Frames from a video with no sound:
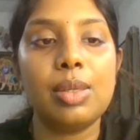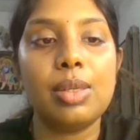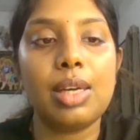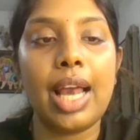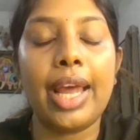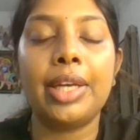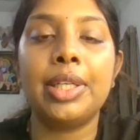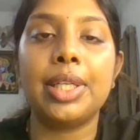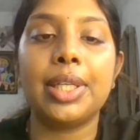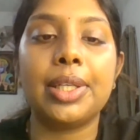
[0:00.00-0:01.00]
And
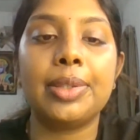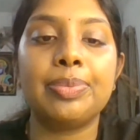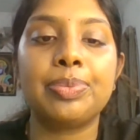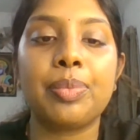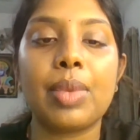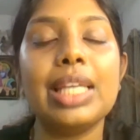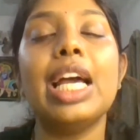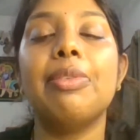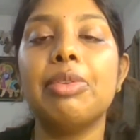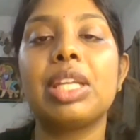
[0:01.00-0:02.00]
yeah,
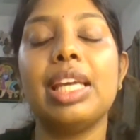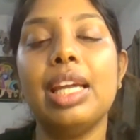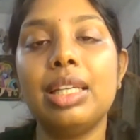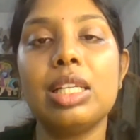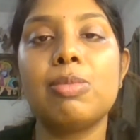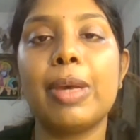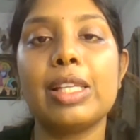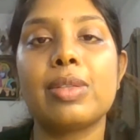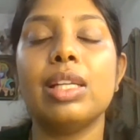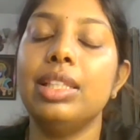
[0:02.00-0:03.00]
we've created space so
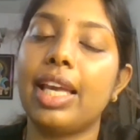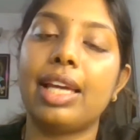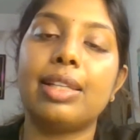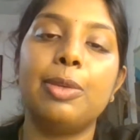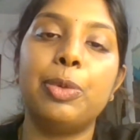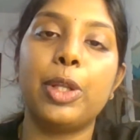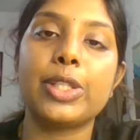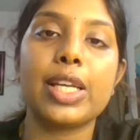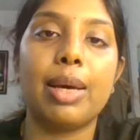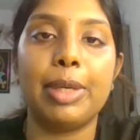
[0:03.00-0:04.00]
that the canine will also
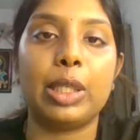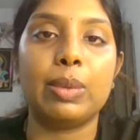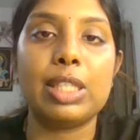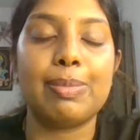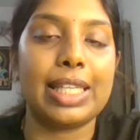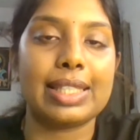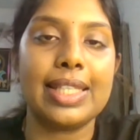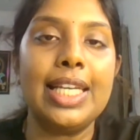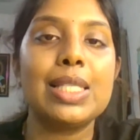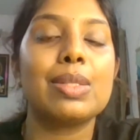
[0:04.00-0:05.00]
come into its place.
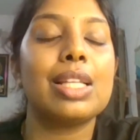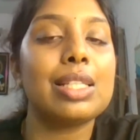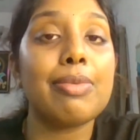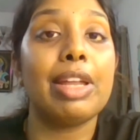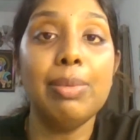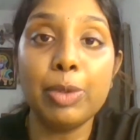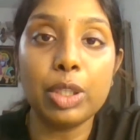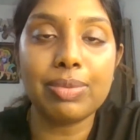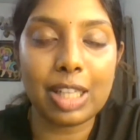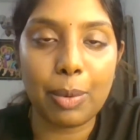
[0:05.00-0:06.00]
So that's a very
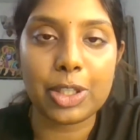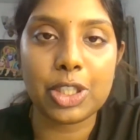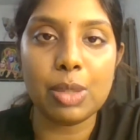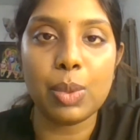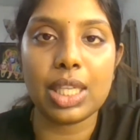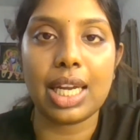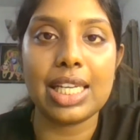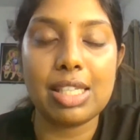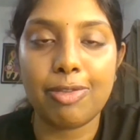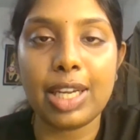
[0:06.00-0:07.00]
beautiful question with a nice
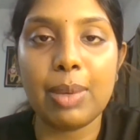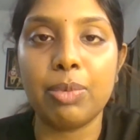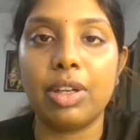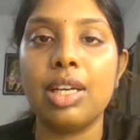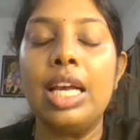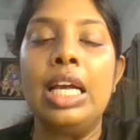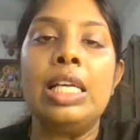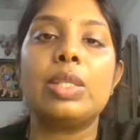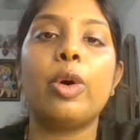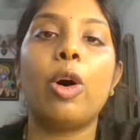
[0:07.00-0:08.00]
framework.
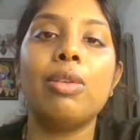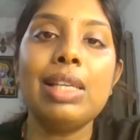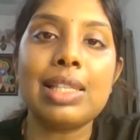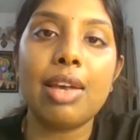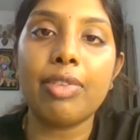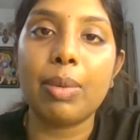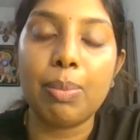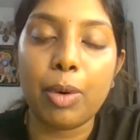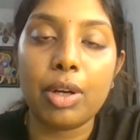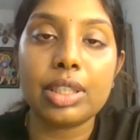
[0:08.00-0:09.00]
So always give
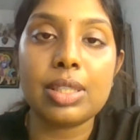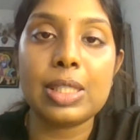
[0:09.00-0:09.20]
importance